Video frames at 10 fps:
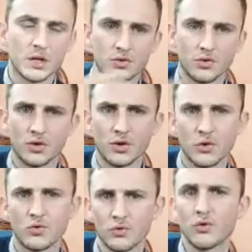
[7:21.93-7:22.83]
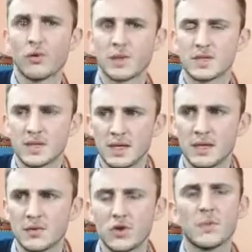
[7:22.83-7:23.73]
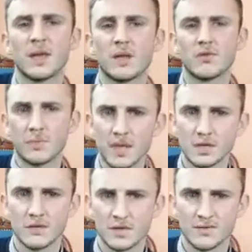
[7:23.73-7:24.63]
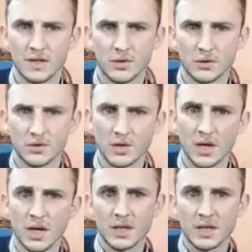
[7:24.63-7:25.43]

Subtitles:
So you don't normally see too many repeats of his videos.